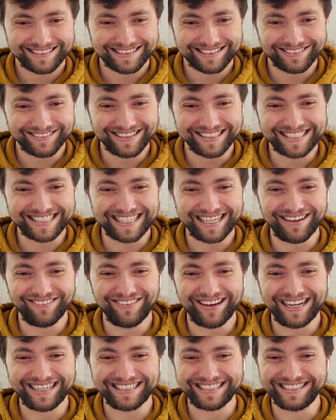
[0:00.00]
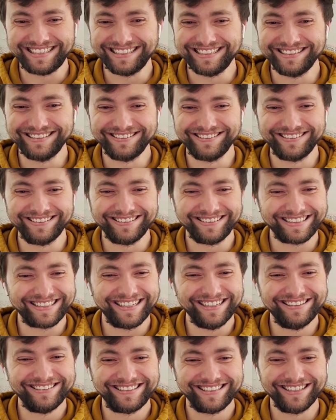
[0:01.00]
What's he about to do?
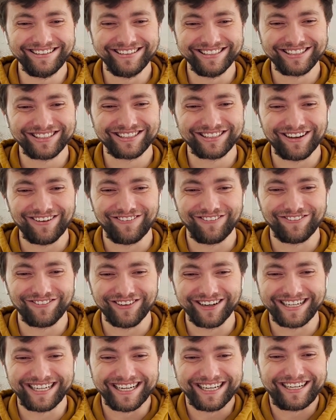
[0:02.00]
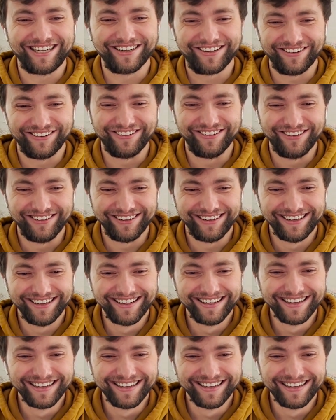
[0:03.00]
Gojo is so freaking cool.